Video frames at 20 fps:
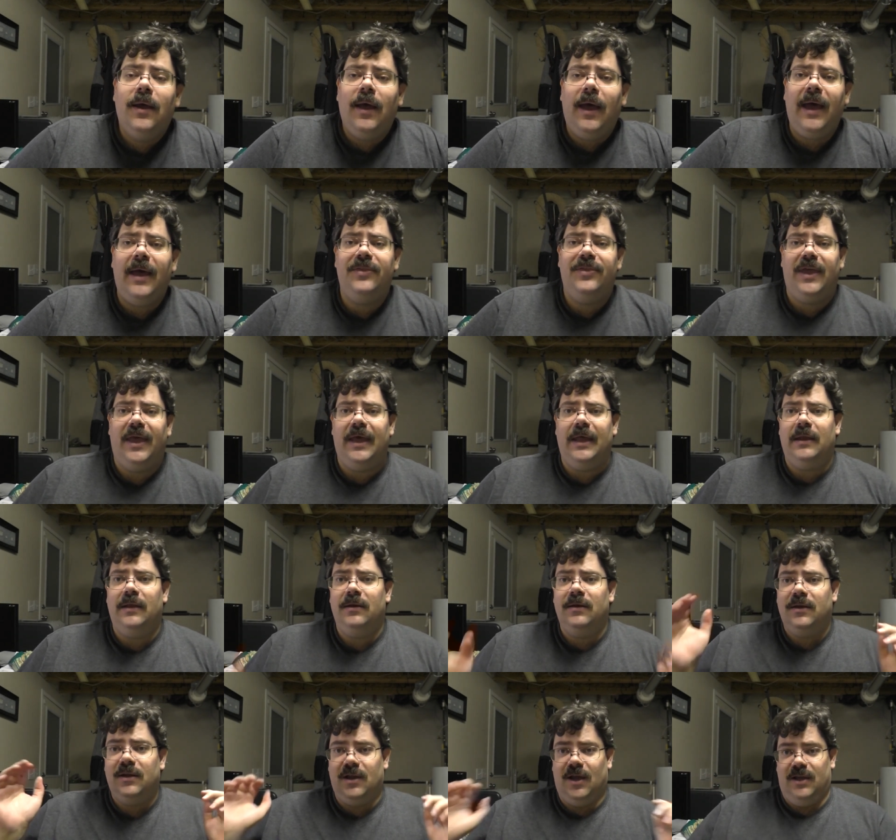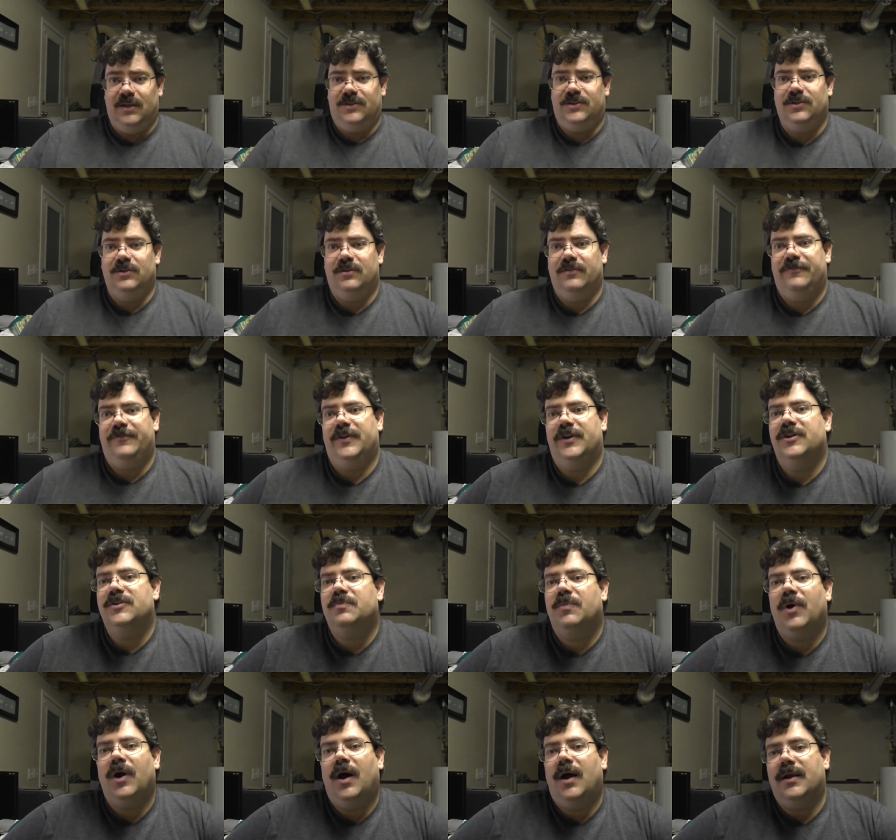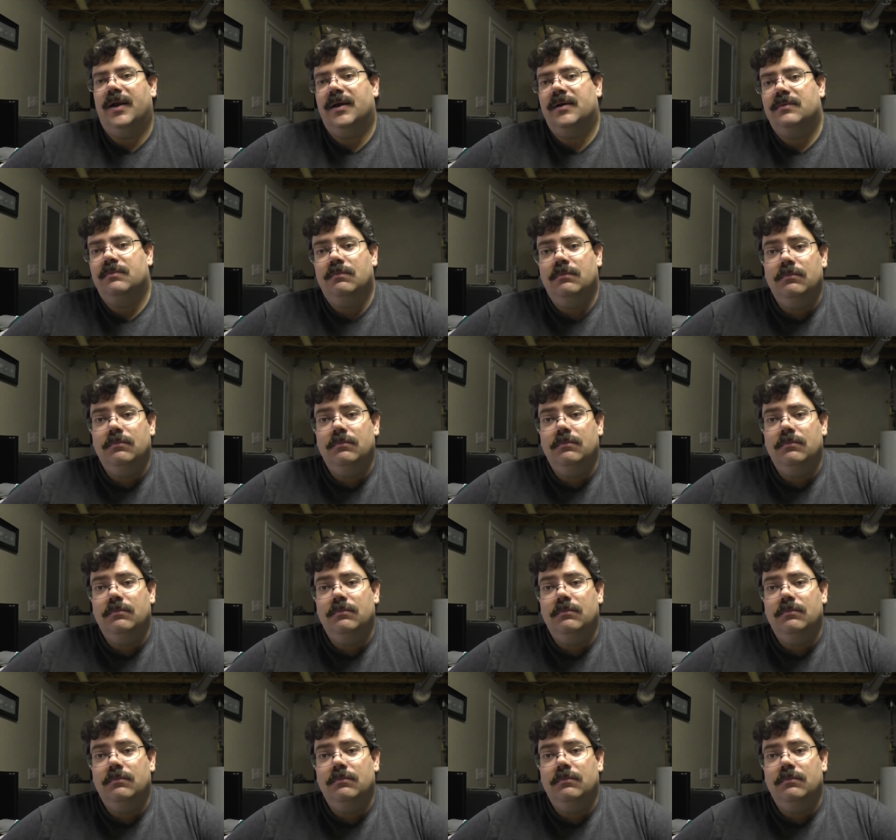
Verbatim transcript: and then cut to the finished product.